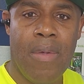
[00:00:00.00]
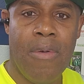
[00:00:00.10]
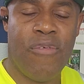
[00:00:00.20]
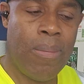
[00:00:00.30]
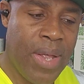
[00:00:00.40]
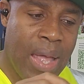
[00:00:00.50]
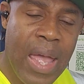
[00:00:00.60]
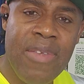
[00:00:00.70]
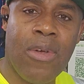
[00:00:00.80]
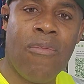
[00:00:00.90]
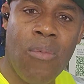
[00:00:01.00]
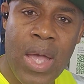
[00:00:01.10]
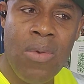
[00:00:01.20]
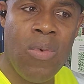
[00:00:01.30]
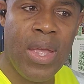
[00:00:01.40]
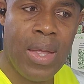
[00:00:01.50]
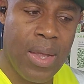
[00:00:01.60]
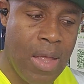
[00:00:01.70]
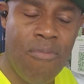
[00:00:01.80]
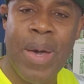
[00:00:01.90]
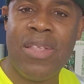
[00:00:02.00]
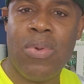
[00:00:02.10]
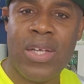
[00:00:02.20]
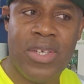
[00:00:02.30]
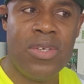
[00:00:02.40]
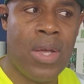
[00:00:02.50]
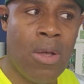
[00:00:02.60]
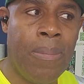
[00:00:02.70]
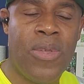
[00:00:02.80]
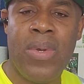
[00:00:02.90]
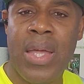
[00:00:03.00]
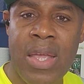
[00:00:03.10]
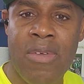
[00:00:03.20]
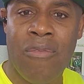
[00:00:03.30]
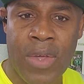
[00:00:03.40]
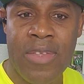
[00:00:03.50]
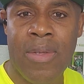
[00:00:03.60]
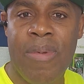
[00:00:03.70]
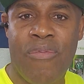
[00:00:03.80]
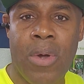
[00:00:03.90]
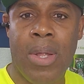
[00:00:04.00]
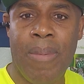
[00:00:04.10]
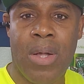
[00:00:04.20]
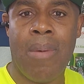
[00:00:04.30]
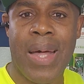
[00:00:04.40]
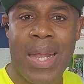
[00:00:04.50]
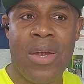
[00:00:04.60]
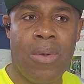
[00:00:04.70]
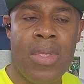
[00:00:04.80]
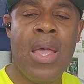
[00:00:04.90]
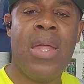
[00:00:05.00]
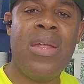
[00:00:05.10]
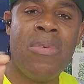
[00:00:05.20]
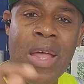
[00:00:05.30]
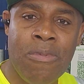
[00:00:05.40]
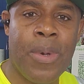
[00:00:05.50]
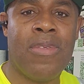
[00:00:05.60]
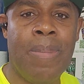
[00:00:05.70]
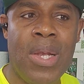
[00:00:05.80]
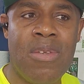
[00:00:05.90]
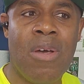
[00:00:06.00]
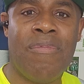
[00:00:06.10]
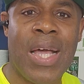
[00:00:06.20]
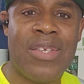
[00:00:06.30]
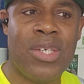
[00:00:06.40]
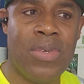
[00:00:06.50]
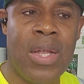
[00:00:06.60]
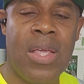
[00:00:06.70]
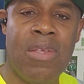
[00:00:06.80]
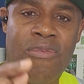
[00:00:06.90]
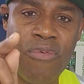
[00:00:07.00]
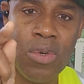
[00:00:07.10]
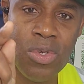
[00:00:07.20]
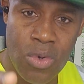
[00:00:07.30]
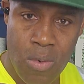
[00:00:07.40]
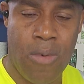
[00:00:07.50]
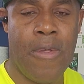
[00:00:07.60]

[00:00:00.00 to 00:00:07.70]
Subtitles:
From the age of when we give birth to our children up to the age of 18 before they become an adult, the responsibility of that children is for you.